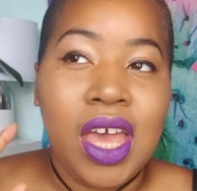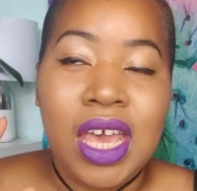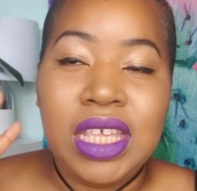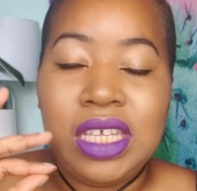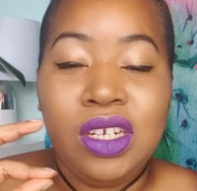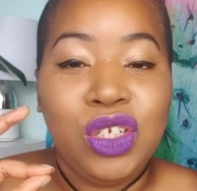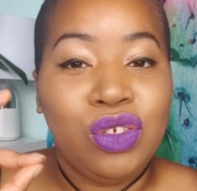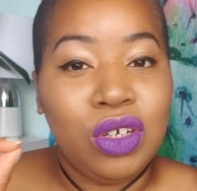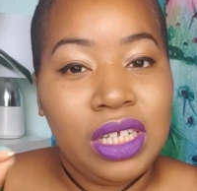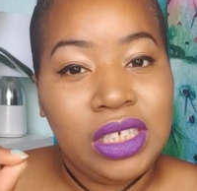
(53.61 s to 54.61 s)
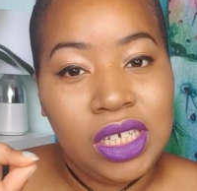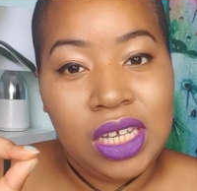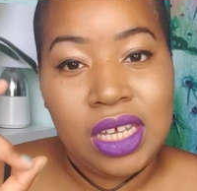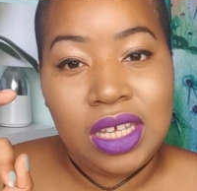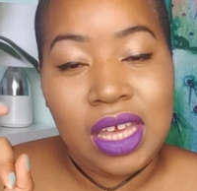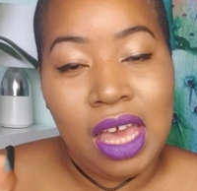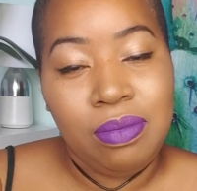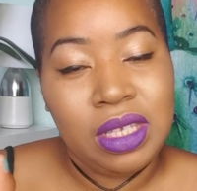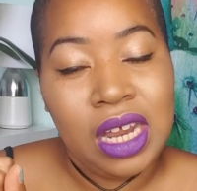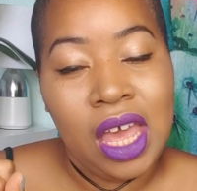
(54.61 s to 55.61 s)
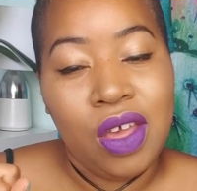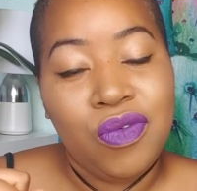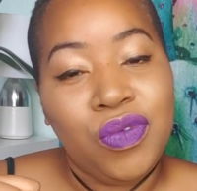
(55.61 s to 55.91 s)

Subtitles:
It's an astrology games night